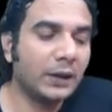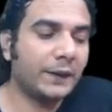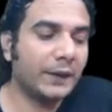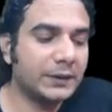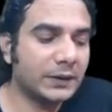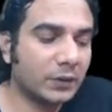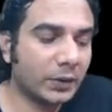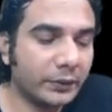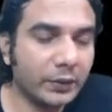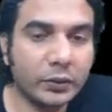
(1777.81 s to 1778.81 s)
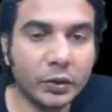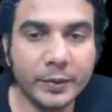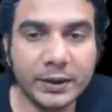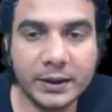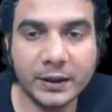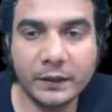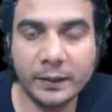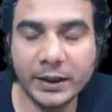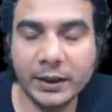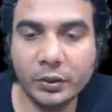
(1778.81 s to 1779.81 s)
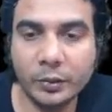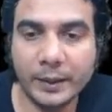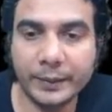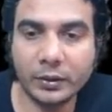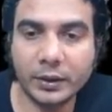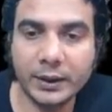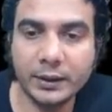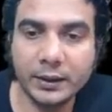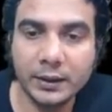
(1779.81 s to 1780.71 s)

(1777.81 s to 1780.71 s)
if range is not equal to codomain, then it will be into mapping. All right.